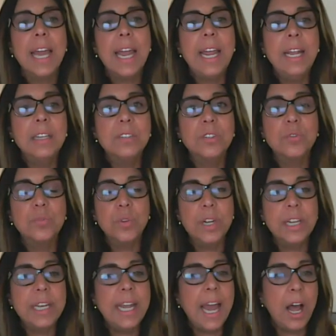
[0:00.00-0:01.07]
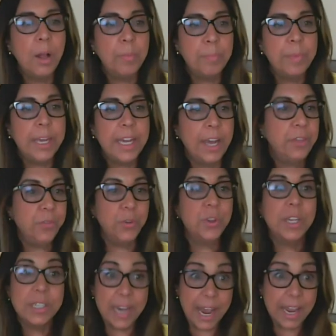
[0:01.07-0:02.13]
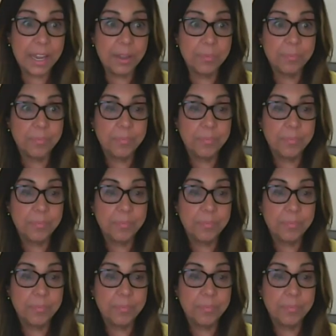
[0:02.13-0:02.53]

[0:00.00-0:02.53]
it's really helped me get through the day.